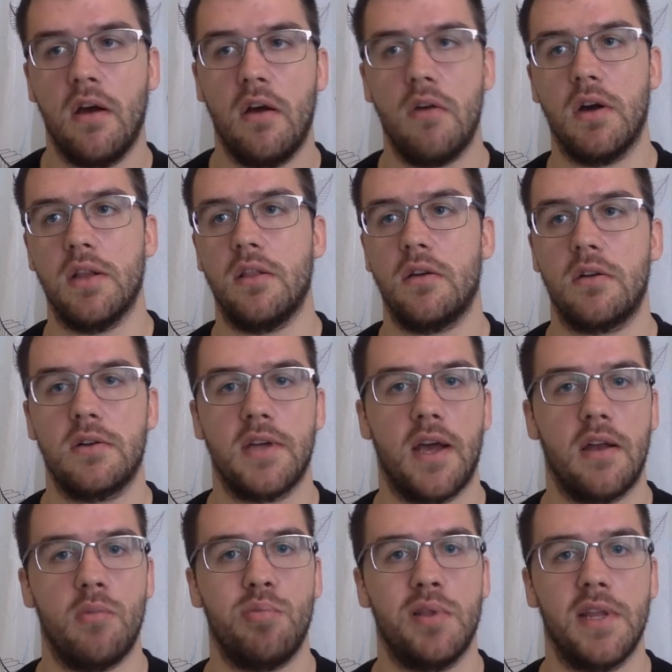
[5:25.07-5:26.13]
oh, I learned
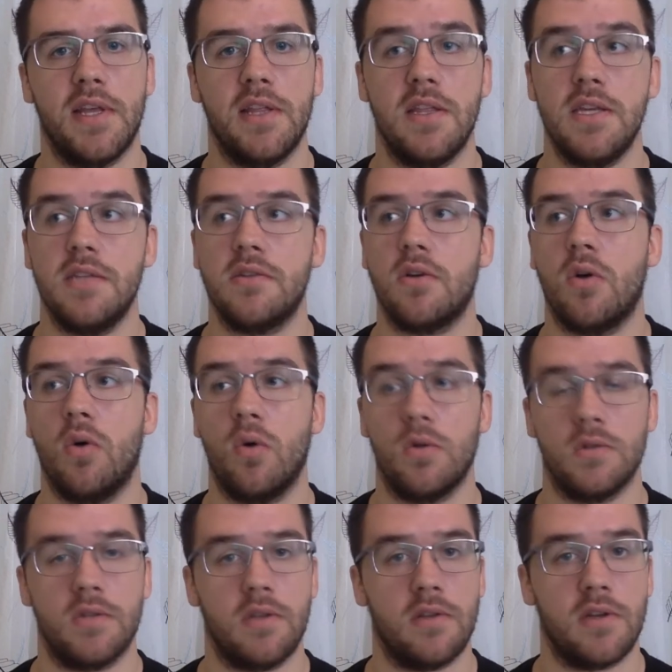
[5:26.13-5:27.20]
how to play these
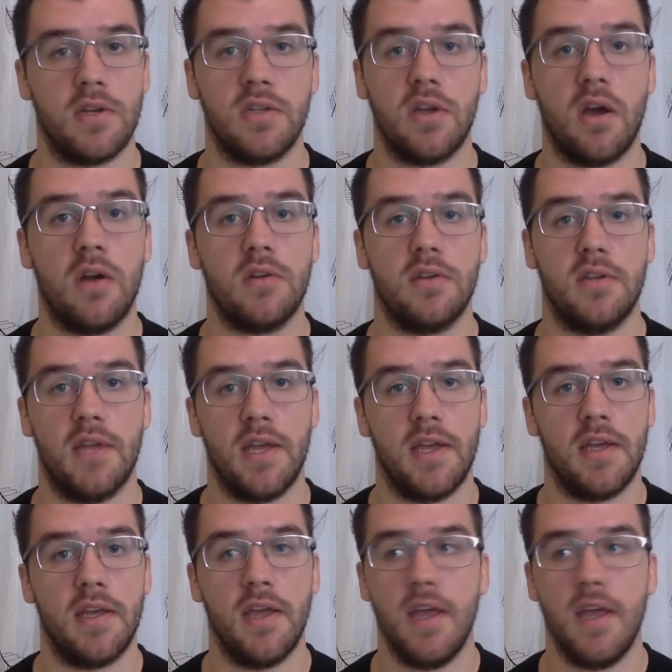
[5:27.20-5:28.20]
chords on the guitar today.